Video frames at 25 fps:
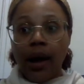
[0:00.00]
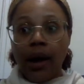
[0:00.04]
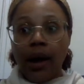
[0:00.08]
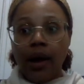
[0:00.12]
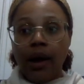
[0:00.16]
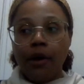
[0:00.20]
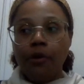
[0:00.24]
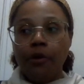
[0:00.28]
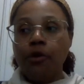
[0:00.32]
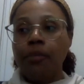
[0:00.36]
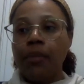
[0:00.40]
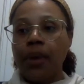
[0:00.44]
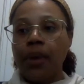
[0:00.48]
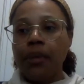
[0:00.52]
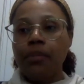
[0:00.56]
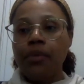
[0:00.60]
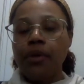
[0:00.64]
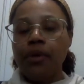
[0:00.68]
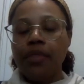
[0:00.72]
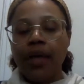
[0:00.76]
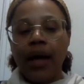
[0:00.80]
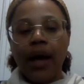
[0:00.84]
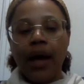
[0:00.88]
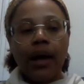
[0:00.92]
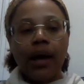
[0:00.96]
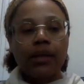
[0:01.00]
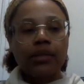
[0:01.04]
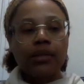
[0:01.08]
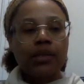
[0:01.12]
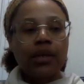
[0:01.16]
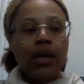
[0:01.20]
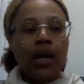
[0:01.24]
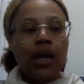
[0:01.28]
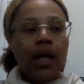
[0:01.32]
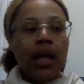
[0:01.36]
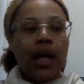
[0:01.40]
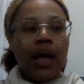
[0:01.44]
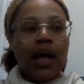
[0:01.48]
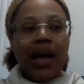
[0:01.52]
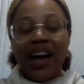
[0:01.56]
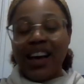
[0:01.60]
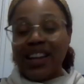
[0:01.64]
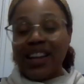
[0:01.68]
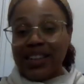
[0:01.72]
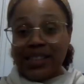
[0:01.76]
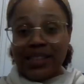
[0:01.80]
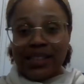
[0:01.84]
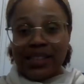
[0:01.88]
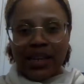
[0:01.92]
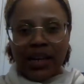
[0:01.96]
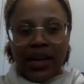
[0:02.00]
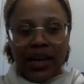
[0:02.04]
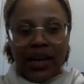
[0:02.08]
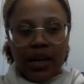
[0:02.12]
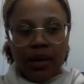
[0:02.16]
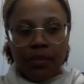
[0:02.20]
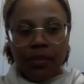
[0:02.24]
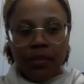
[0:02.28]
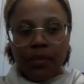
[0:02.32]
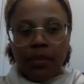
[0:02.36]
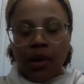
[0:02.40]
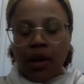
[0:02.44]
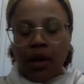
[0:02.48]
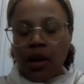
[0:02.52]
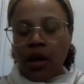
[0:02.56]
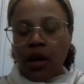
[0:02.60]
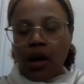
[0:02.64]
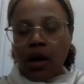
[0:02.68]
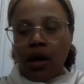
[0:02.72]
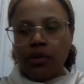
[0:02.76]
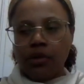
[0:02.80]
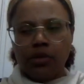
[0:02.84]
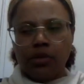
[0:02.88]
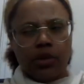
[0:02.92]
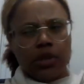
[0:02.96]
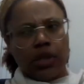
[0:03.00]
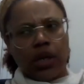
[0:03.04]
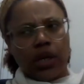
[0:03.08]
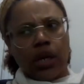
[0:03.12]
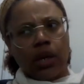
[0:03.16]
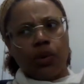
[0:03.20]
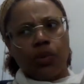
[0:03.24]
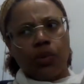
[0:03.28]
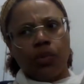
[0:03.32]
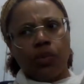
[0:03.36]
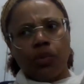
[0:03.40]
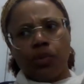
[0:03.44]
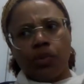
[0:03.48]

I remember that at the time, I was just like,